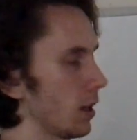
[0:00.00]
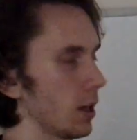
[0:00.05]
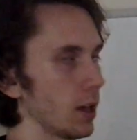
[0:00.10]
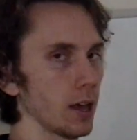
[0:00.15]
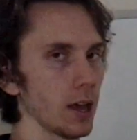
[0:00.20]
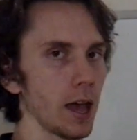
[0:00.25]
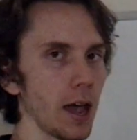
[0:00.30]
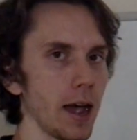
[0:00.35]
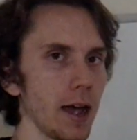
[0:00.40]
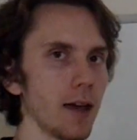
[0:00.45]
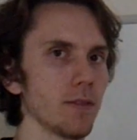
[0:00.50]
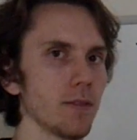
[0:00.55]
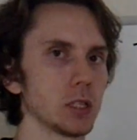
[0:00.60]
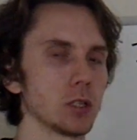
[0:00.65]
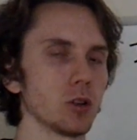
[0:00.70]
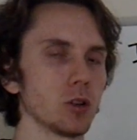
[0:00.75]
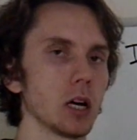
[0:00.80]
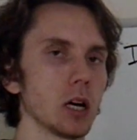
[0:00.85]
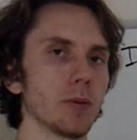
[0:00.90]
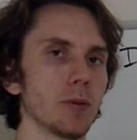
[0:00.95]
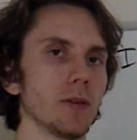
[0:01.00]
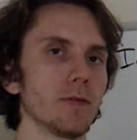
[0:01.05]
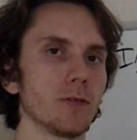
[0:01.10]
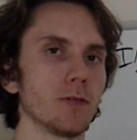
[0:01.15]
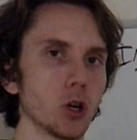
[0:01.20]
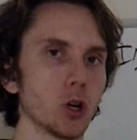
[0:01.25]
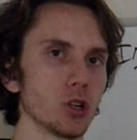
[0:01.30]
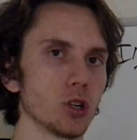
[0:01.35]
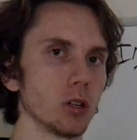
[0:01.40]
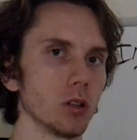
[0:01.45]
have as their dominant
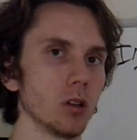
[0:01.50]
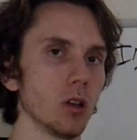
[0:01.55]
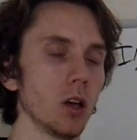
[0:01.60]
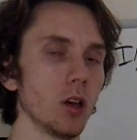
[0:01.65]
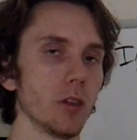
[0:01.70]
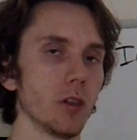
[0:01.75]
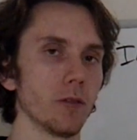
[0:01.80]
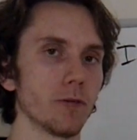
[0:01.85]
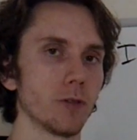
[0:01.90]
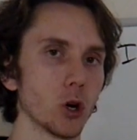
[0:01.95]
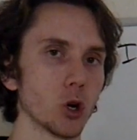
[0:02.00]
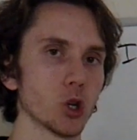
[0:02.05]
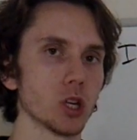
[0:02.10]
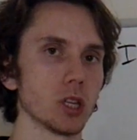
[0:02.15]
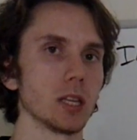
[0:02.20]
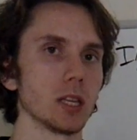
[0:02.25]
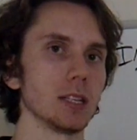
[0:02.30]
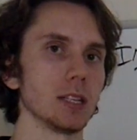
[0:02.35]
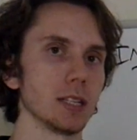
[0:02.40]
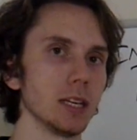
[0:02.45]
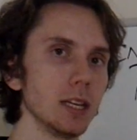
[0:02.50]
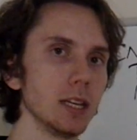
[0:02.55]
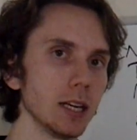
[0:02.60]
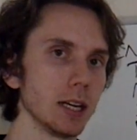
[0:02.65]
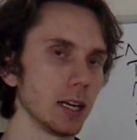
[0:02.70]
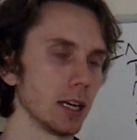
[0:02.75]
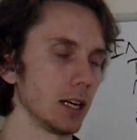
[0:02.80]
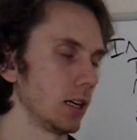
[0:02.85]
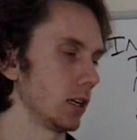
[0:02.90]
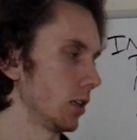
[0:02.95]
function the function that is
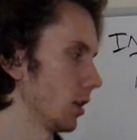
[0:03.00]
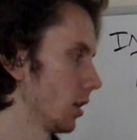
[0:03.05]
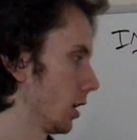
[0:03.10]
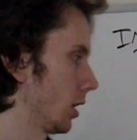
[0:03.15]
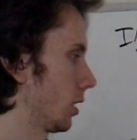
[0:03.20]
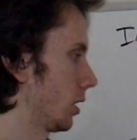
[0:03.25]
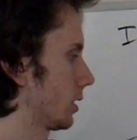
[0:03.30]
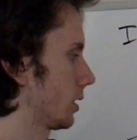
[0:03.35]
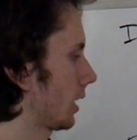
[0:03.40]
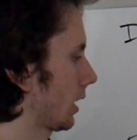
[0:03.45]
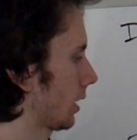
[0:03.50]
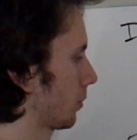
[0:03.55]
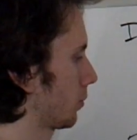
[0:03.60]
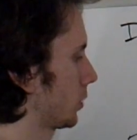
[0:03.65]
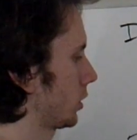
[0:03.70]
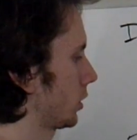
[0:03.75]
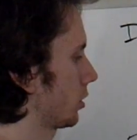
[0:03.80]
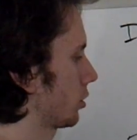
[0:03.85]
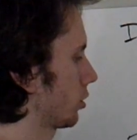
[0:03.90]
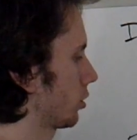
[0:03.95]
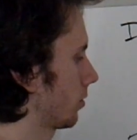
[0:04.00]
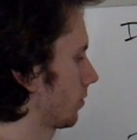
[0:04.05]
indicated in the second position.